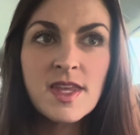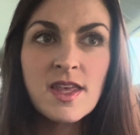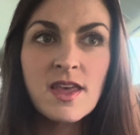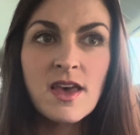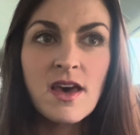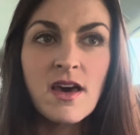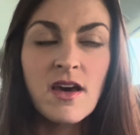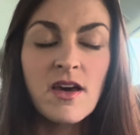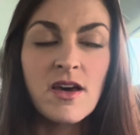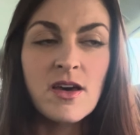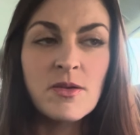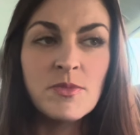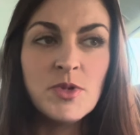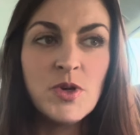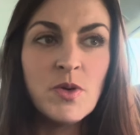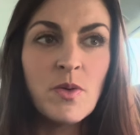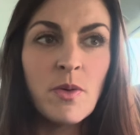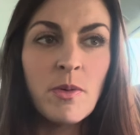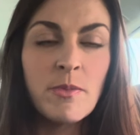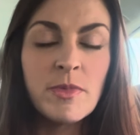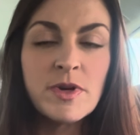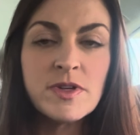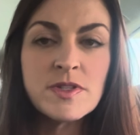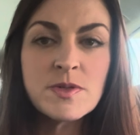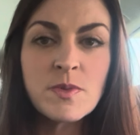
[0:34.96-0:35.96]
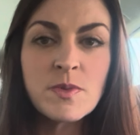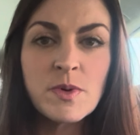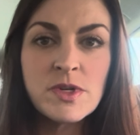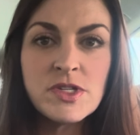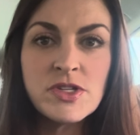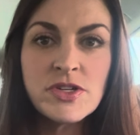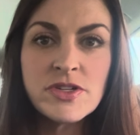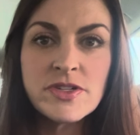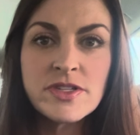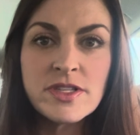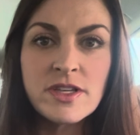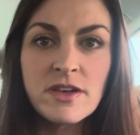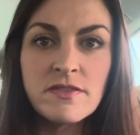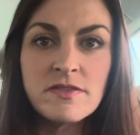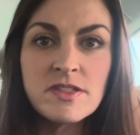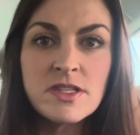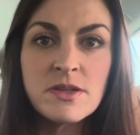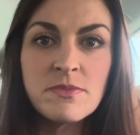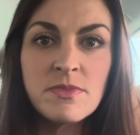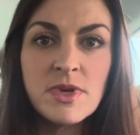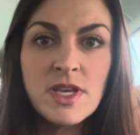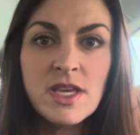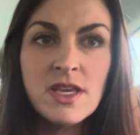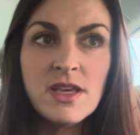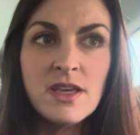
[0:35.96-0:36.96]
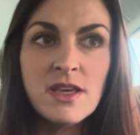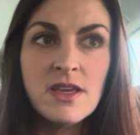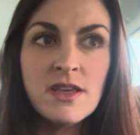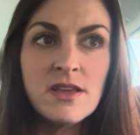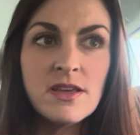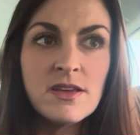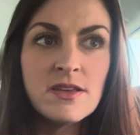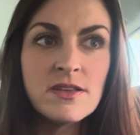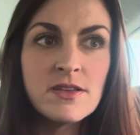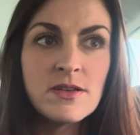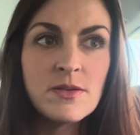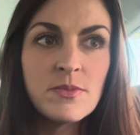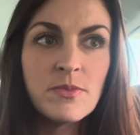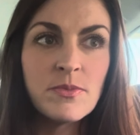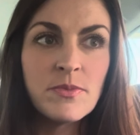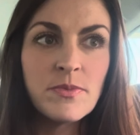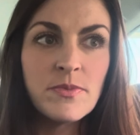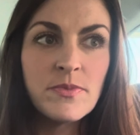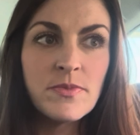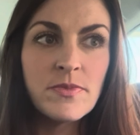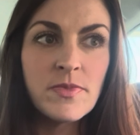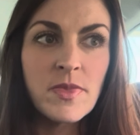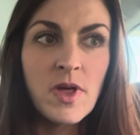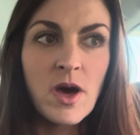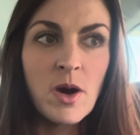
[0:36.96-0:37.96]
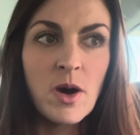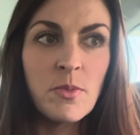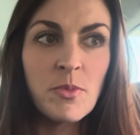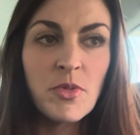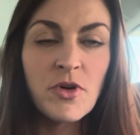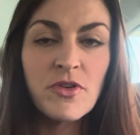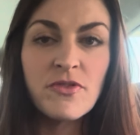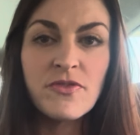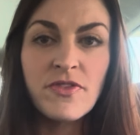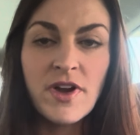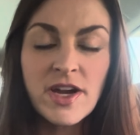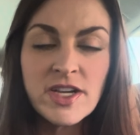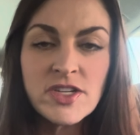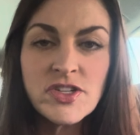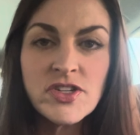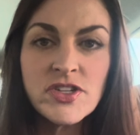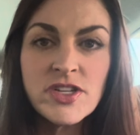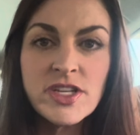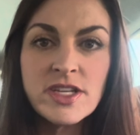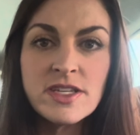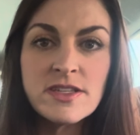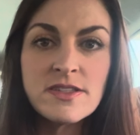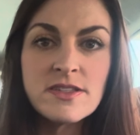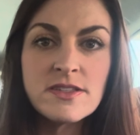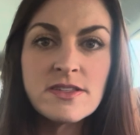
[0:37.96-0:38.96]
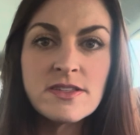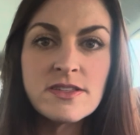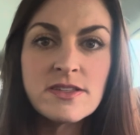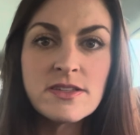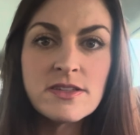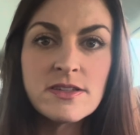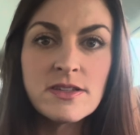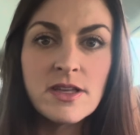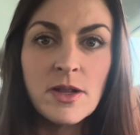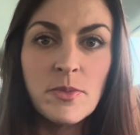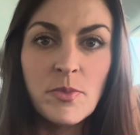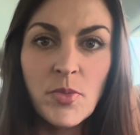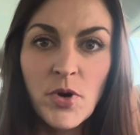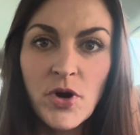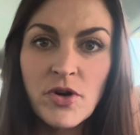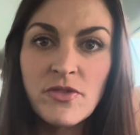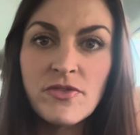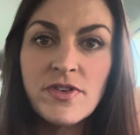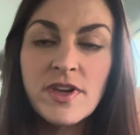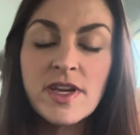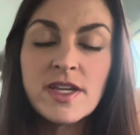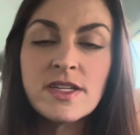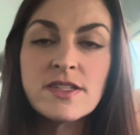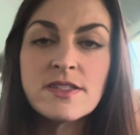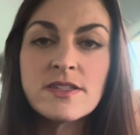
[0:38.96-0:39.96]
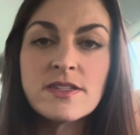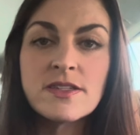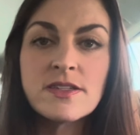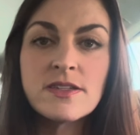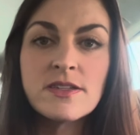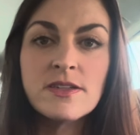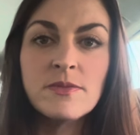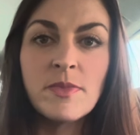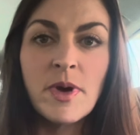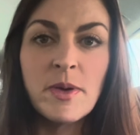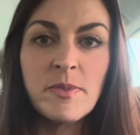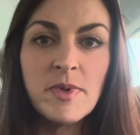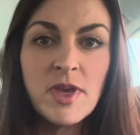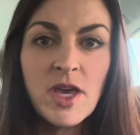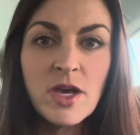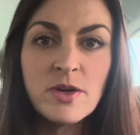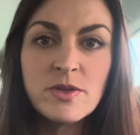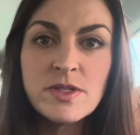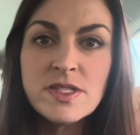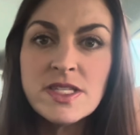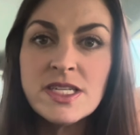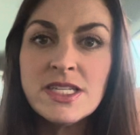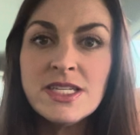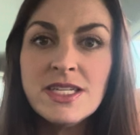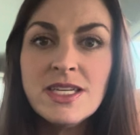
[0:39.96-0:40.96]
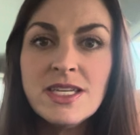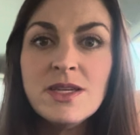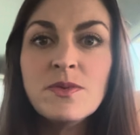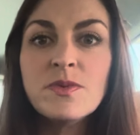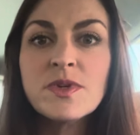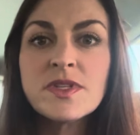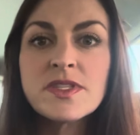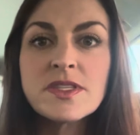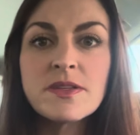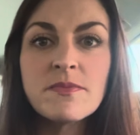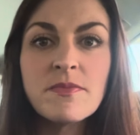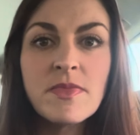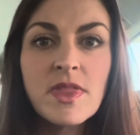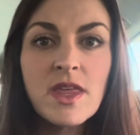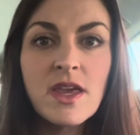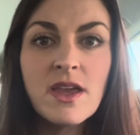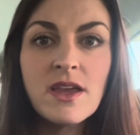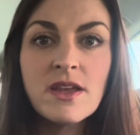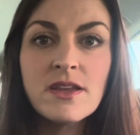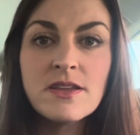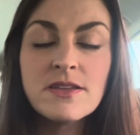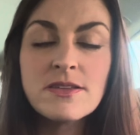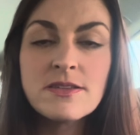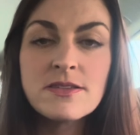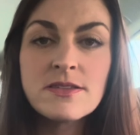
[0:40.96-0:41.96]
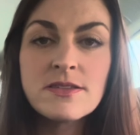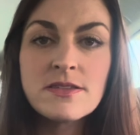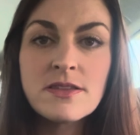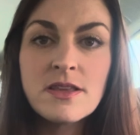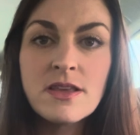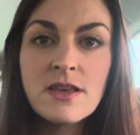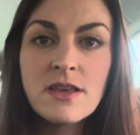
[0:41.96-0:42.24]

You almost want yourself to be a perfectionist and perfect. You might be OCD with some things.